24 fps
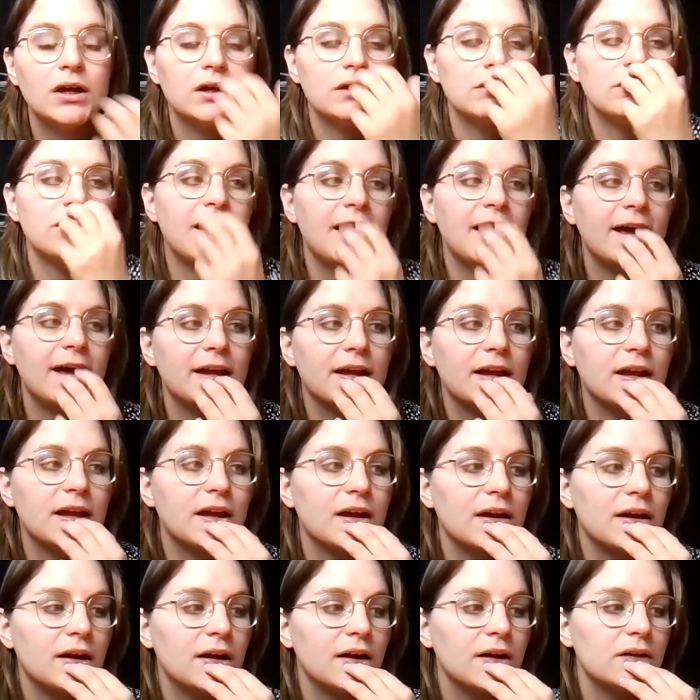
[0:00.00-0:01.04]

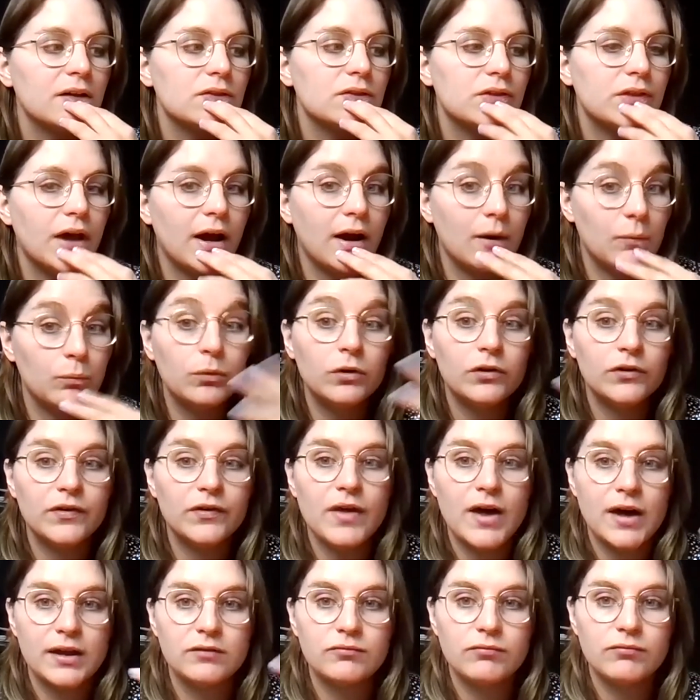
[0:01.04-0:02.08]
Like I was
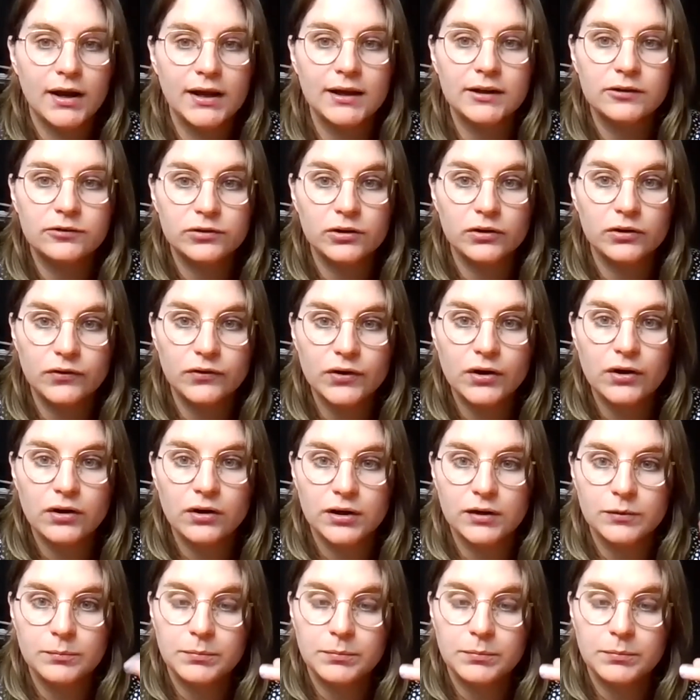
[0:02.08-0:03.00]
then writing short stories,